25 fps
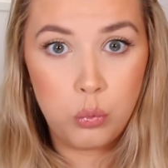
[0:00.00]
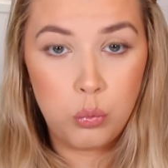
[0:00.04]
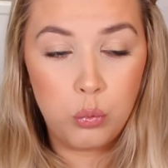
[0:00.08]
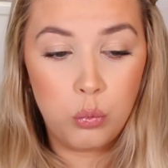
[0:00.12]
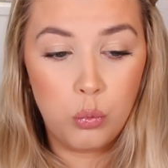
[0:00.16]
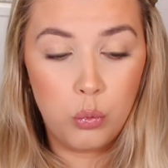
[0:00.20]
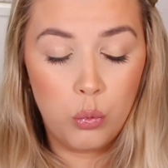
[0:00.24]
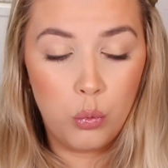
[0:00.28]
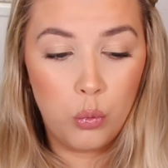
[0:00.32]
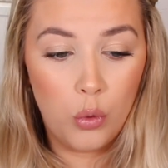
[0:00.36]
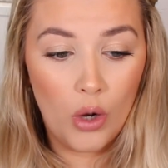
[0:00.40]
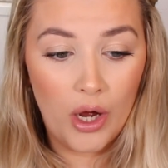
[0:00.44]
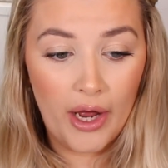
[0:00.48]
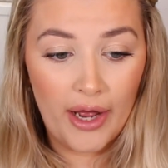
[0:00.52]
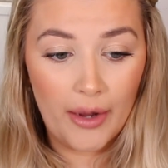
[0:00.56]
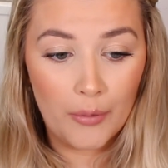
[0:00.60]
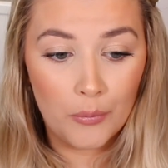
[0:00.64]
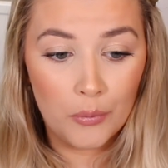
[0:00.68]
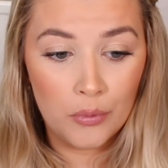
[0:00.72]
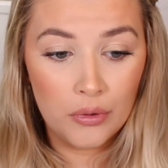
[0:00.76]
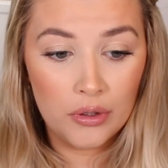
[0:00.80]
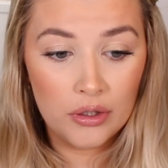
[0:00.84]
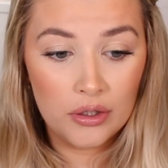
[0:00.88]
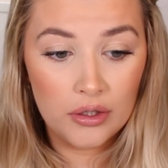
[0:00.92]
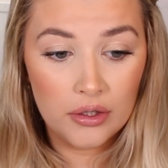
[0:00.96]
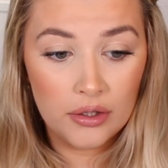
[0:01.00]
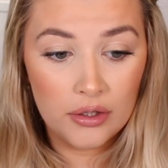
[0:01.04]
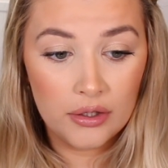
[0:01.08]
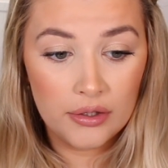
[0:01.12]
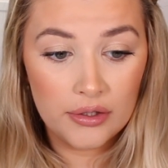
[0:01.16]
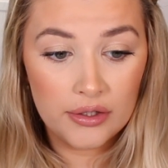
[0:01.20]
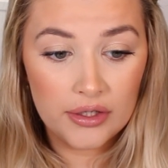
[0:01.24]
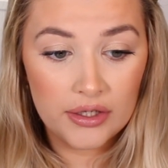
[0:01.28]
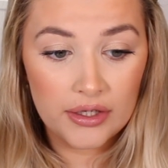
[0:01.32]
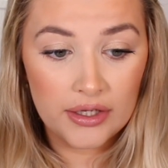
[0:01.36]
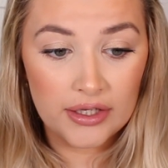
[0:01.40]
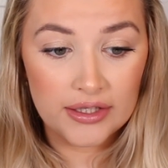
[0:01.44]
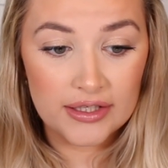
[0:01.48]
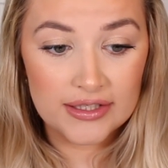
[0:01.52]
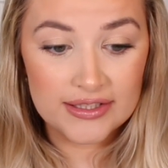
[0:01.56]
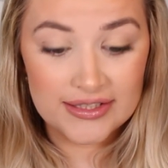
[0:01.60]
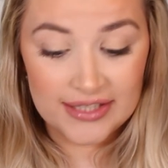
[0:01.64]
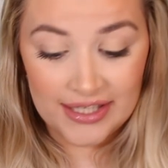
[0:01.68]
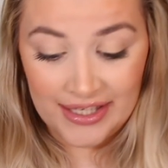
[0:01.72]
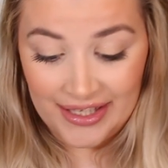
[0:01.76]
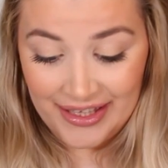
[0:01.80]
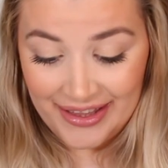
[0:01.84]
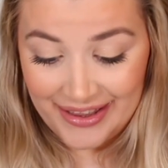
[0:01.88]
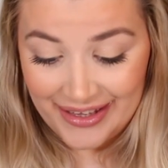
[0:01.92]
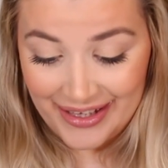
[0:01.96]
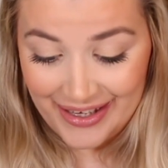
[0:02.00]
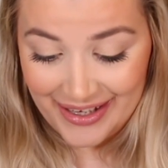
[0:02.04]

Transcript: Wow. Can you see?